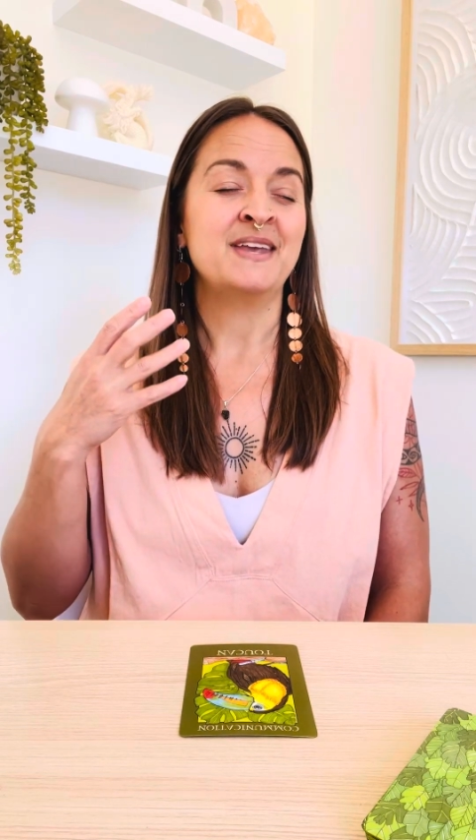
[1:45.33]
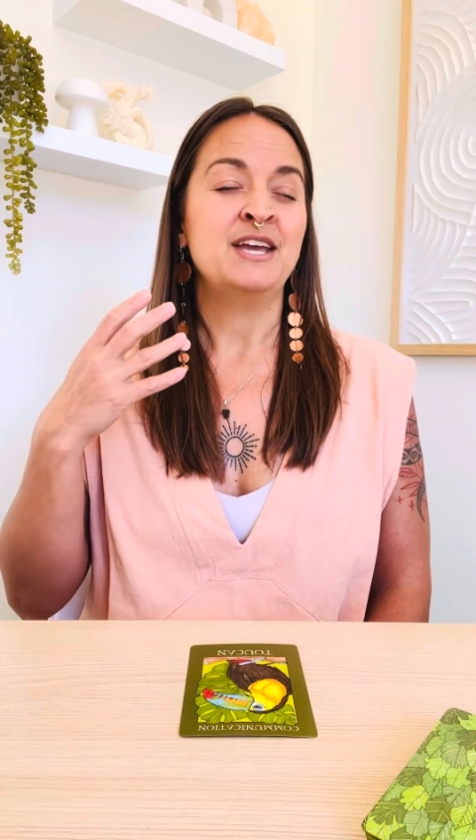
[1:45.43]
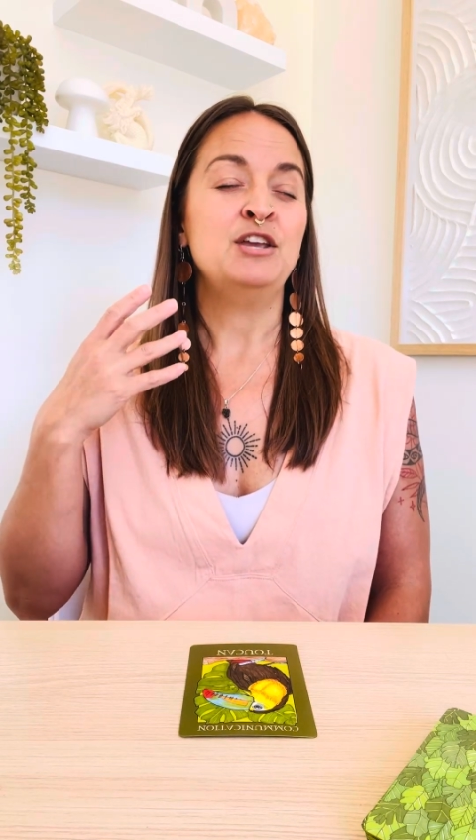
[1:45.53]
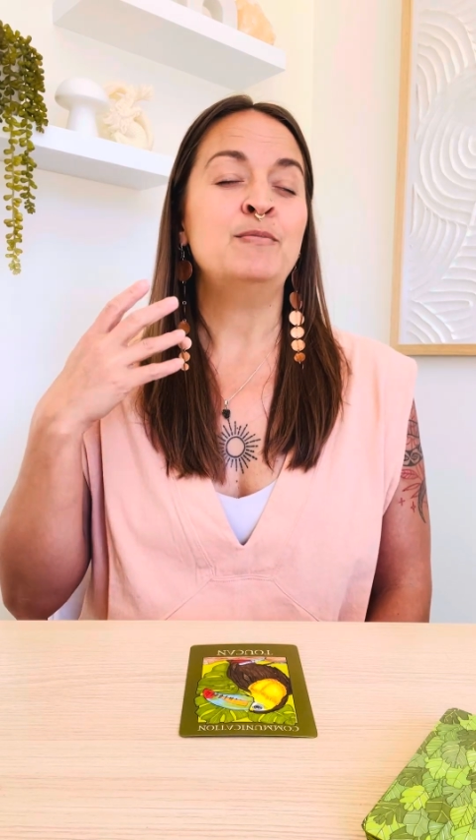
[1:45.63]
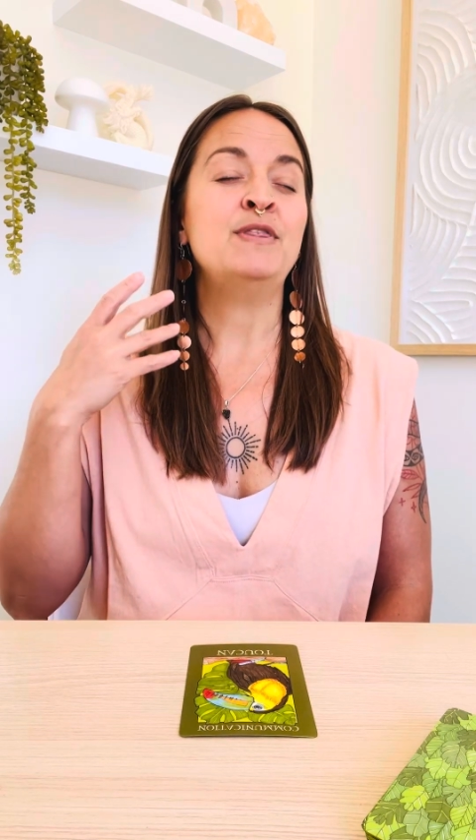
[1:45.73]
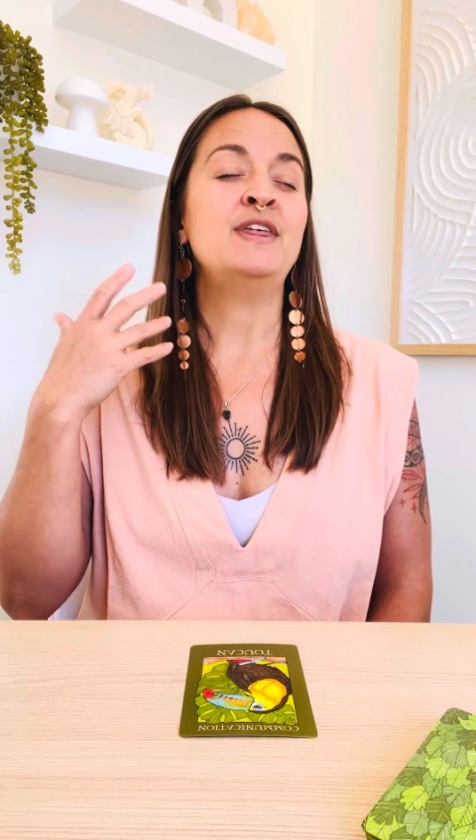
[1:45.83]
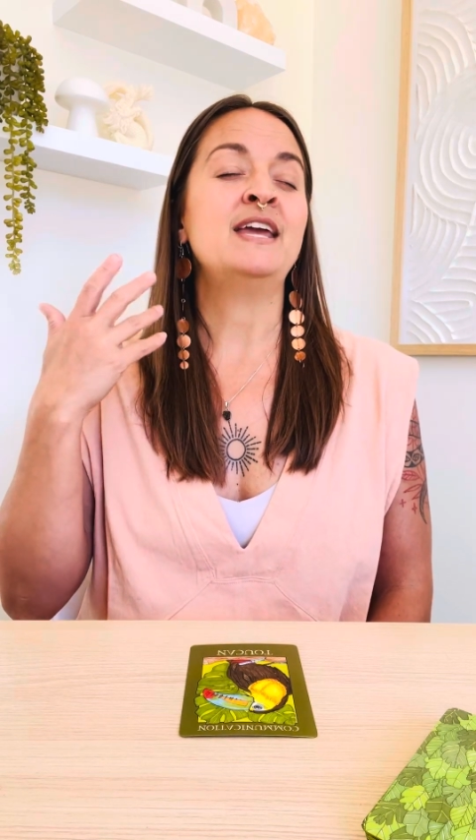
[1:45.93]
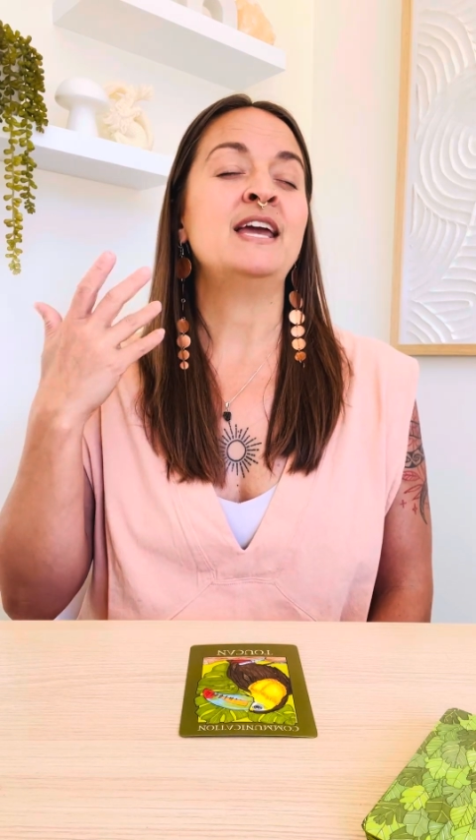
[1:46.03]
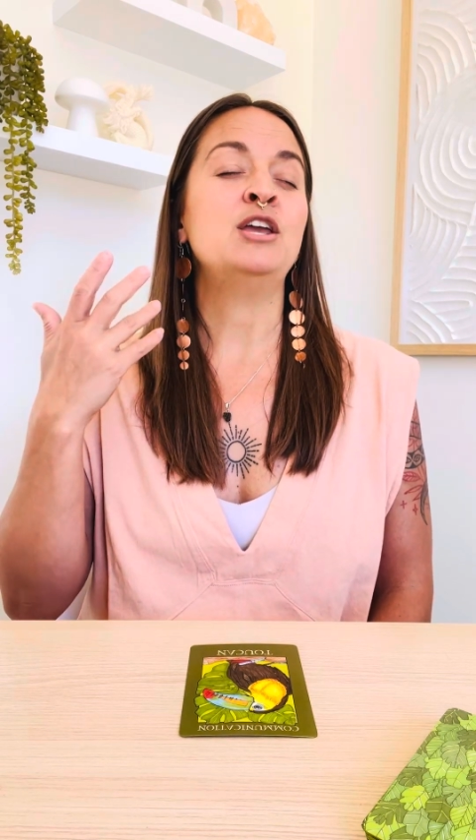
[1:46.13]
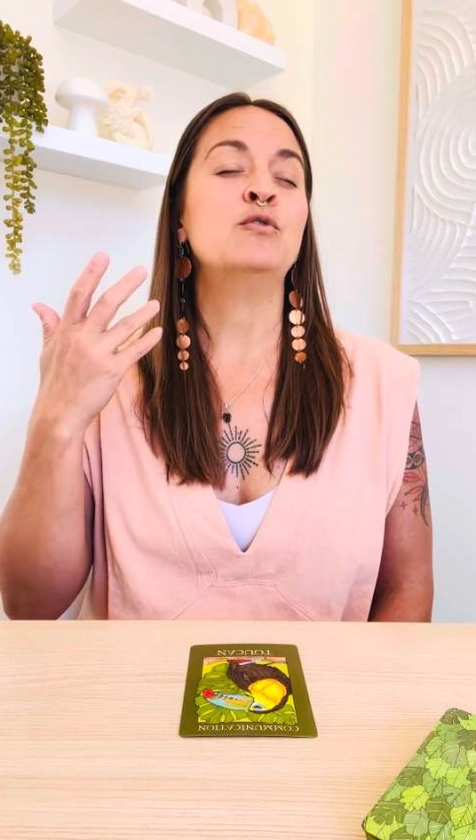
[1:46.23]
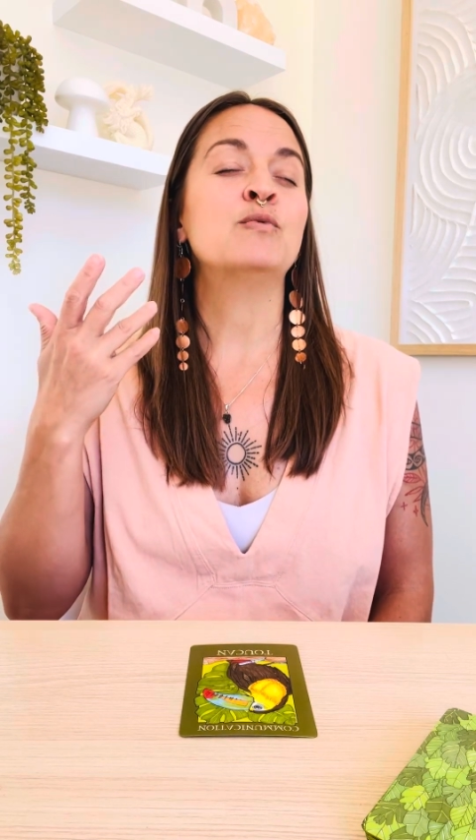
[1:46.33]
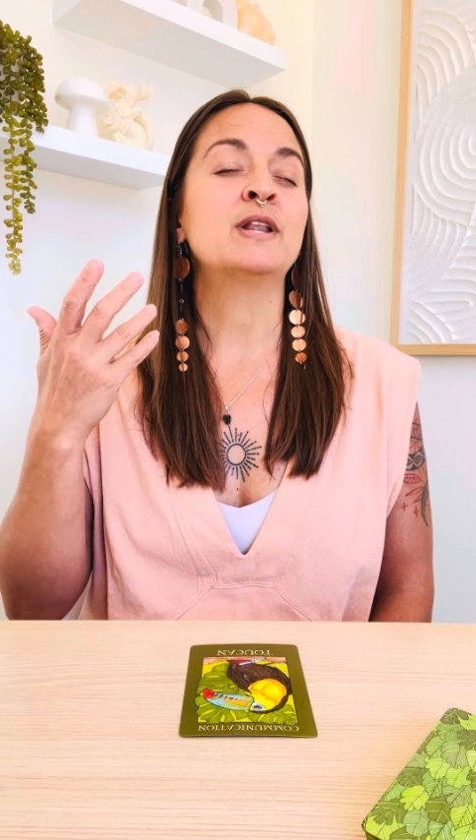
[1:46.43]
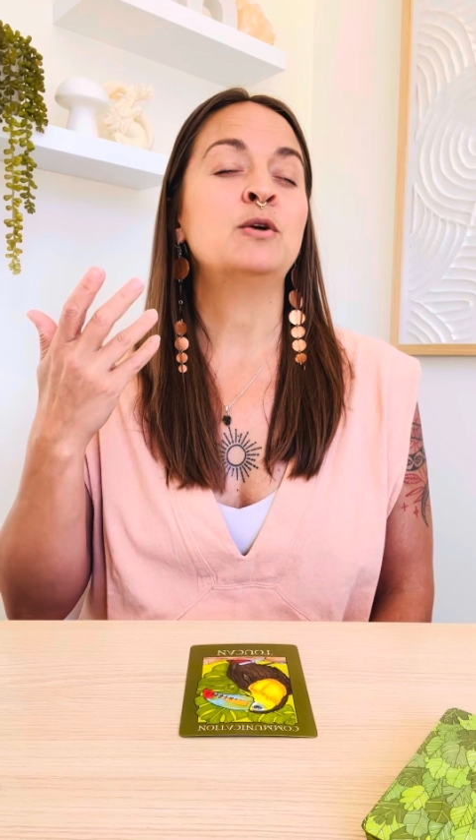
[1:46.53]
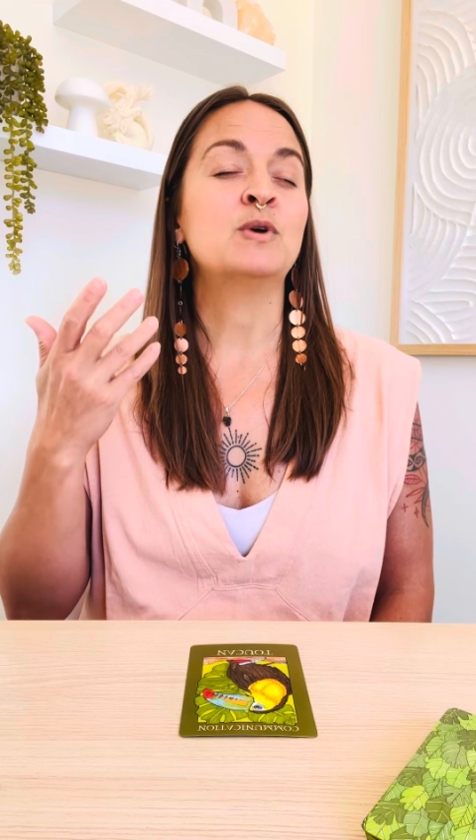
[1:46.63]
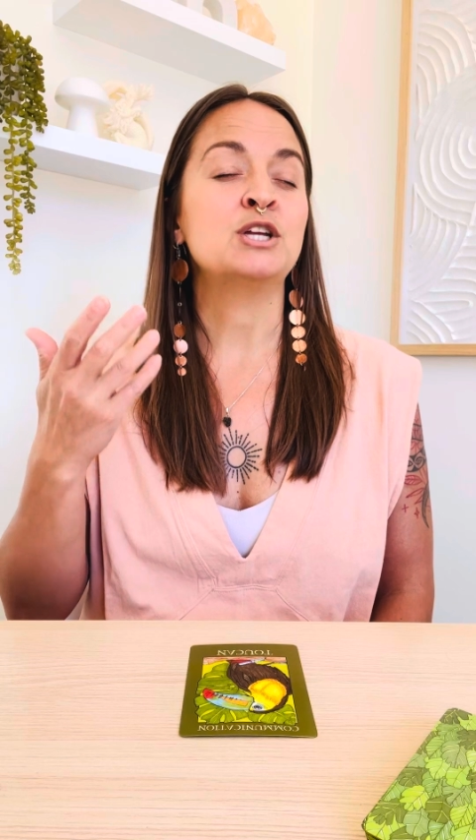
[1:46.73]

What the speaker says: thinking you really want to